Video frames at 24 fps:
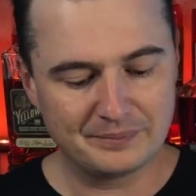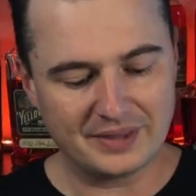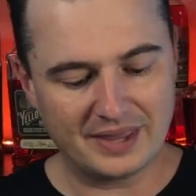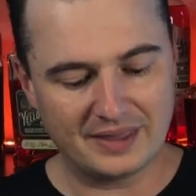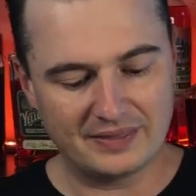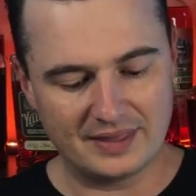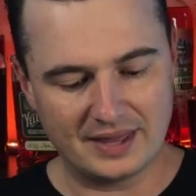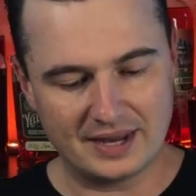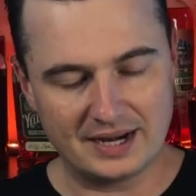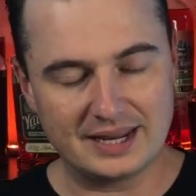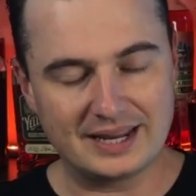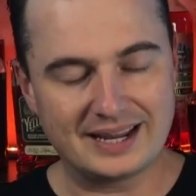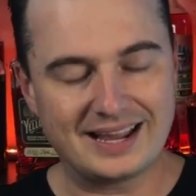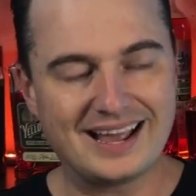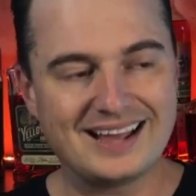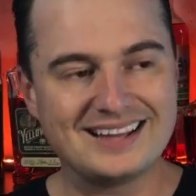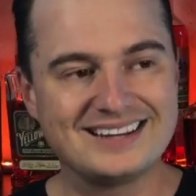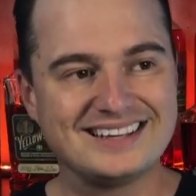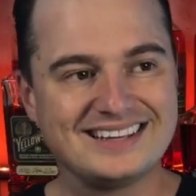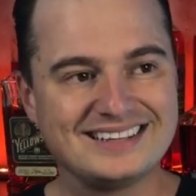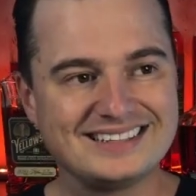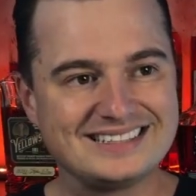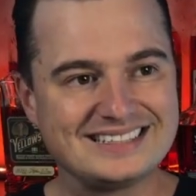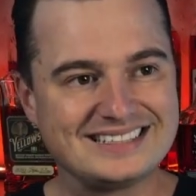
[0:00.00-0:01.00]
And then it
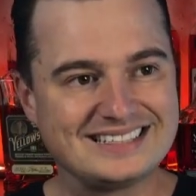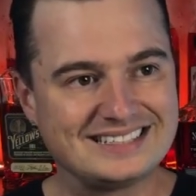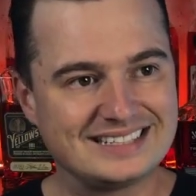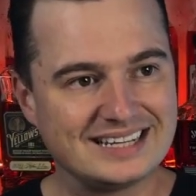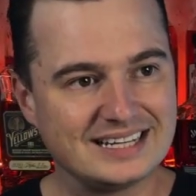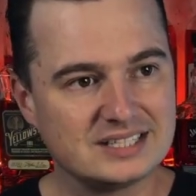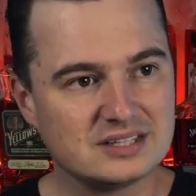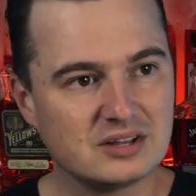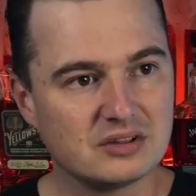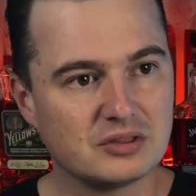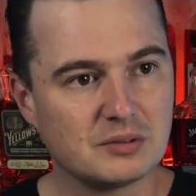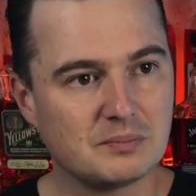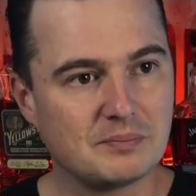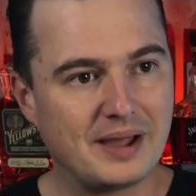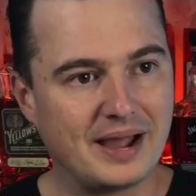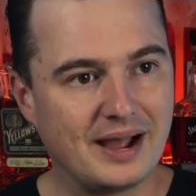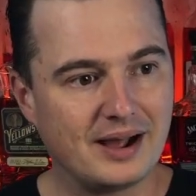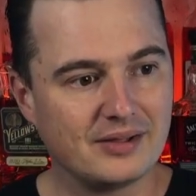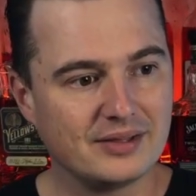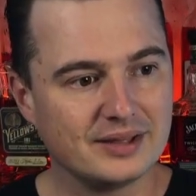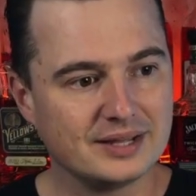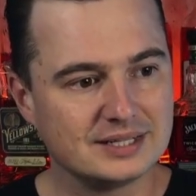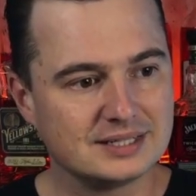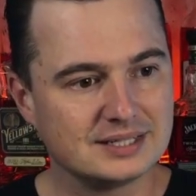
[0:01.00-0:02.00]
kind of sits on the
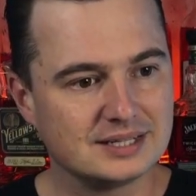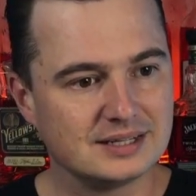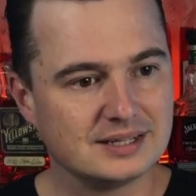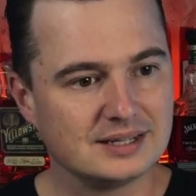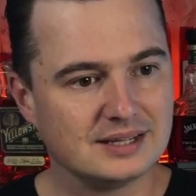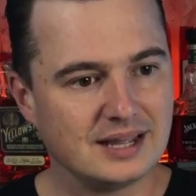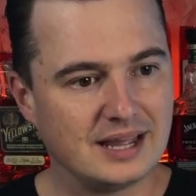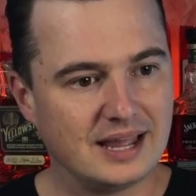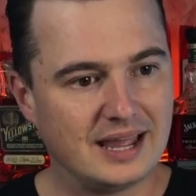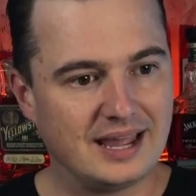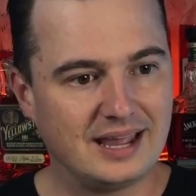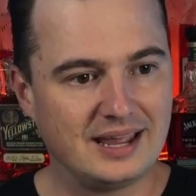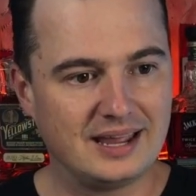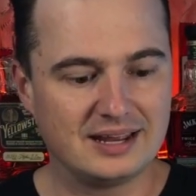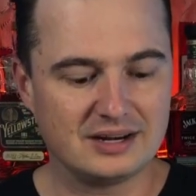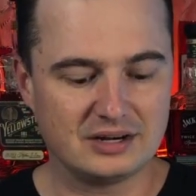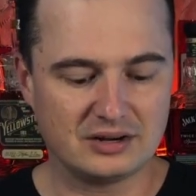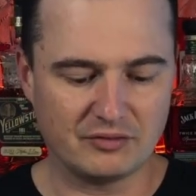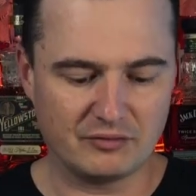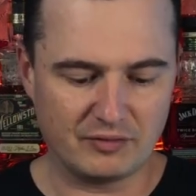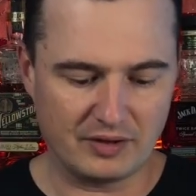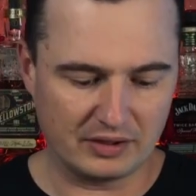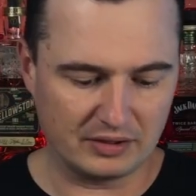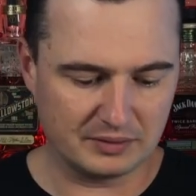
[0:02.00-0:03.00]
palate and
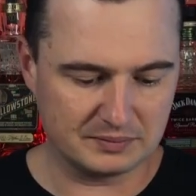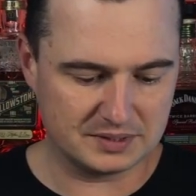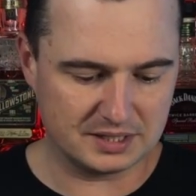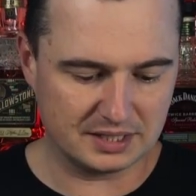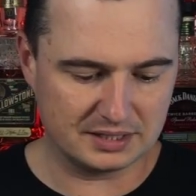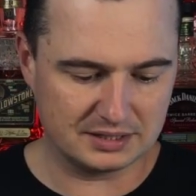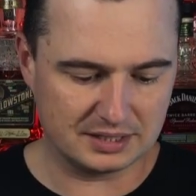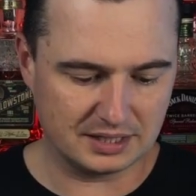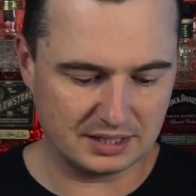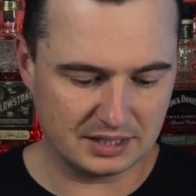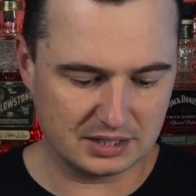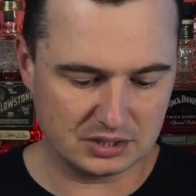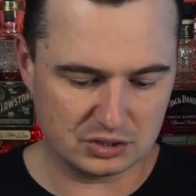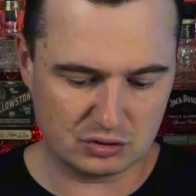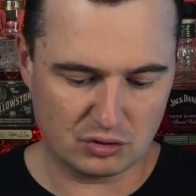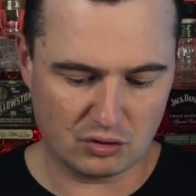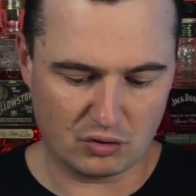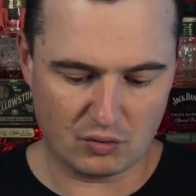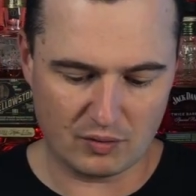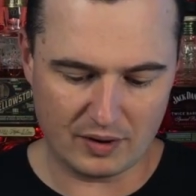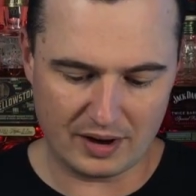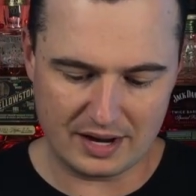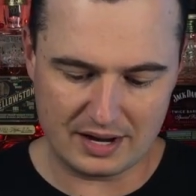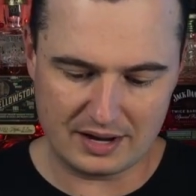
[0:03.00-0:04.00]
develops into this
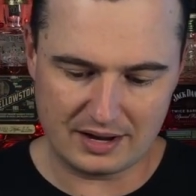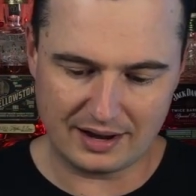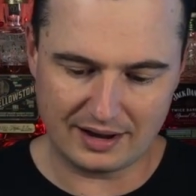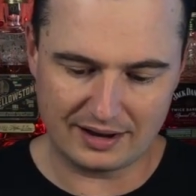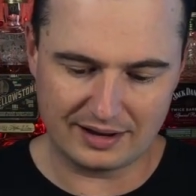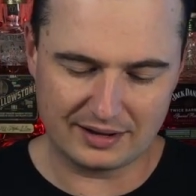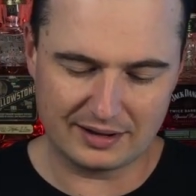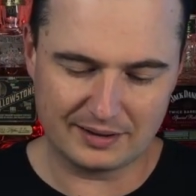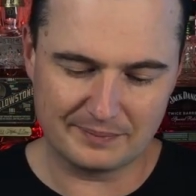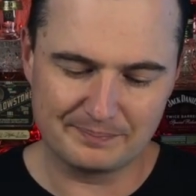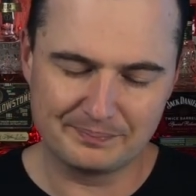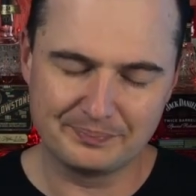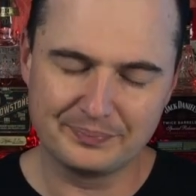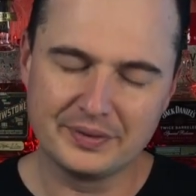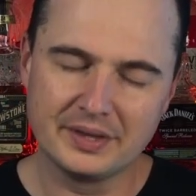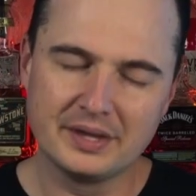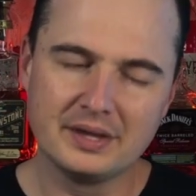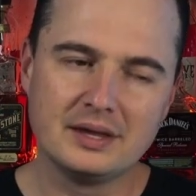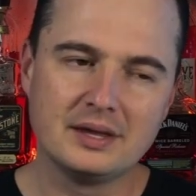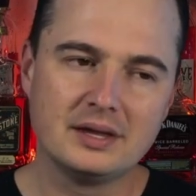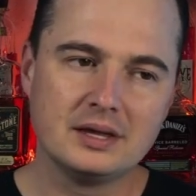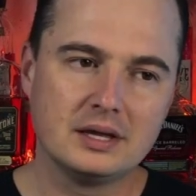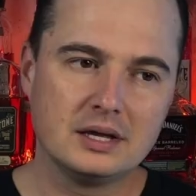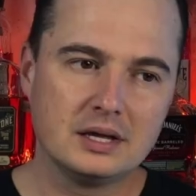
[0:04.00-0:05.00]
great kind
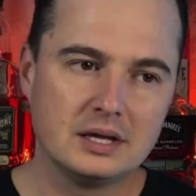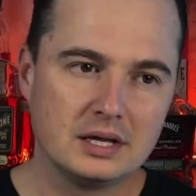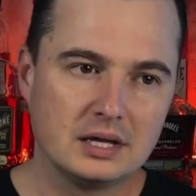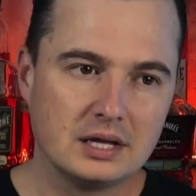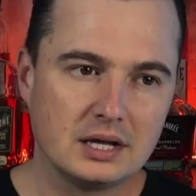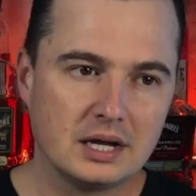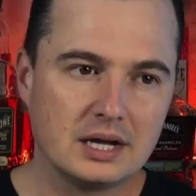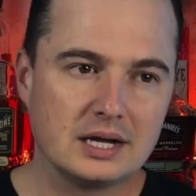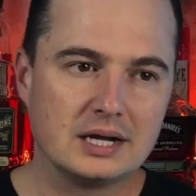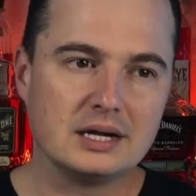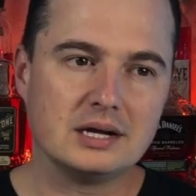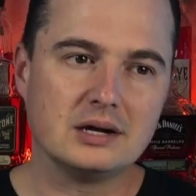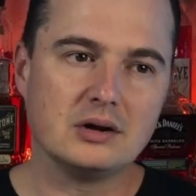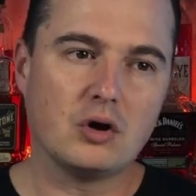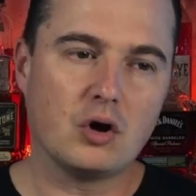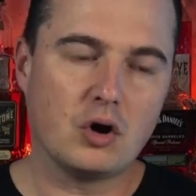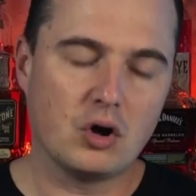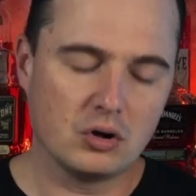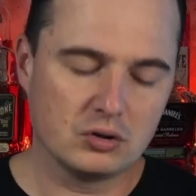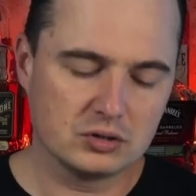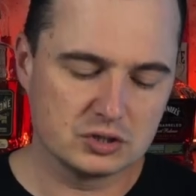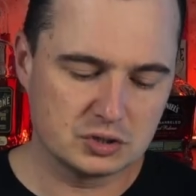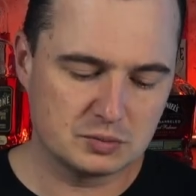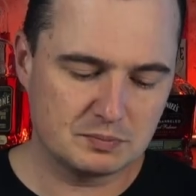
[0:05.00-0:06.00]
of
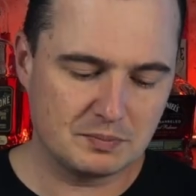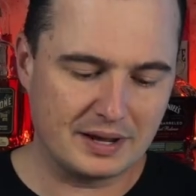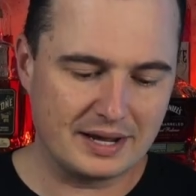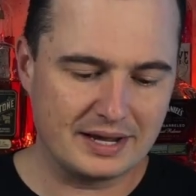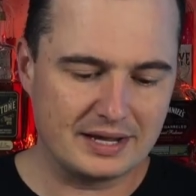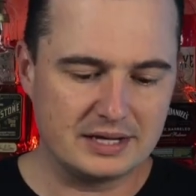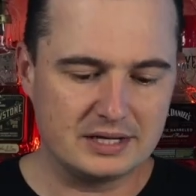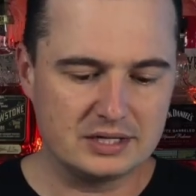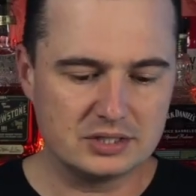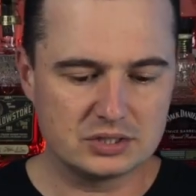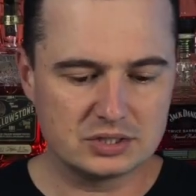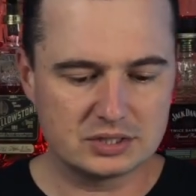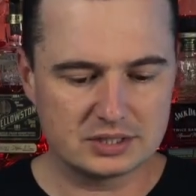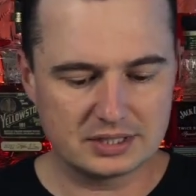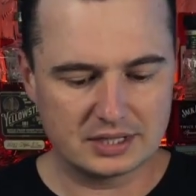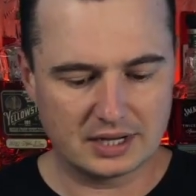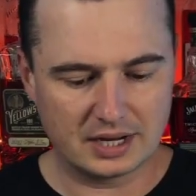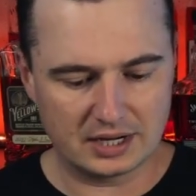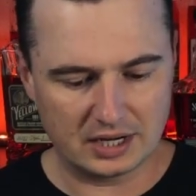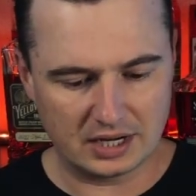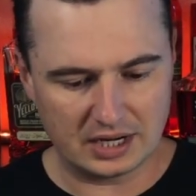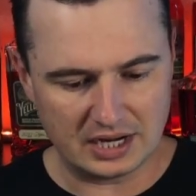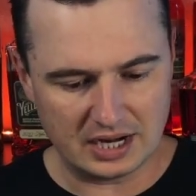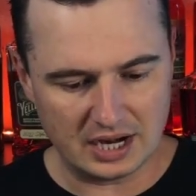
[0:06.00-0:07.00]
allspice,
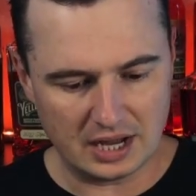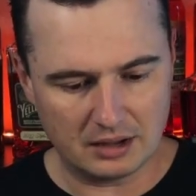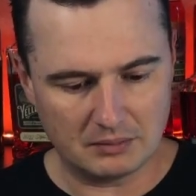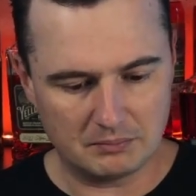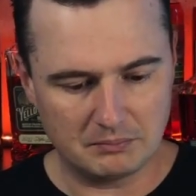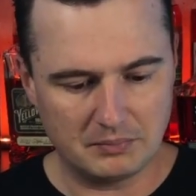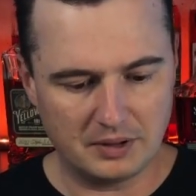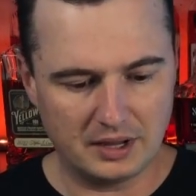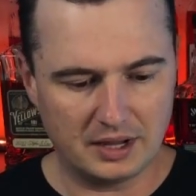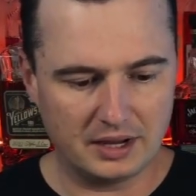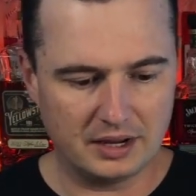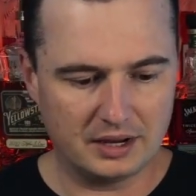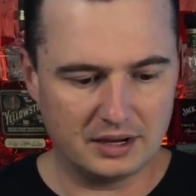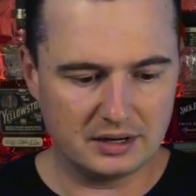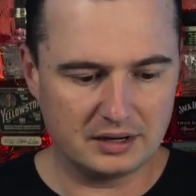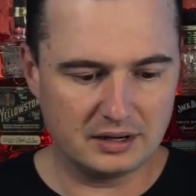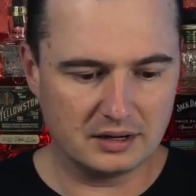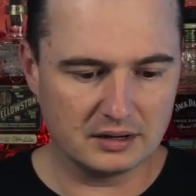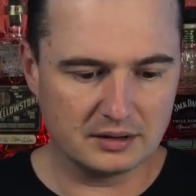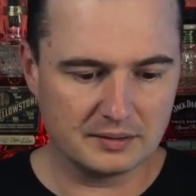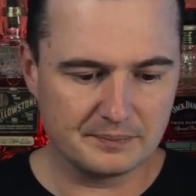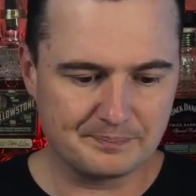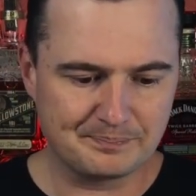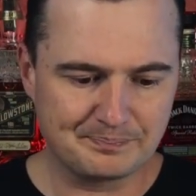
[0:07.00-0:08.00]
kind of
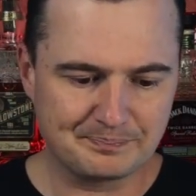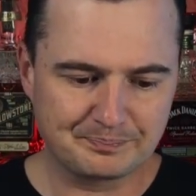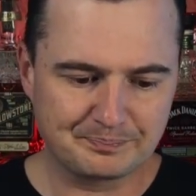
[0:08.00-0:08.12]
nutmeg,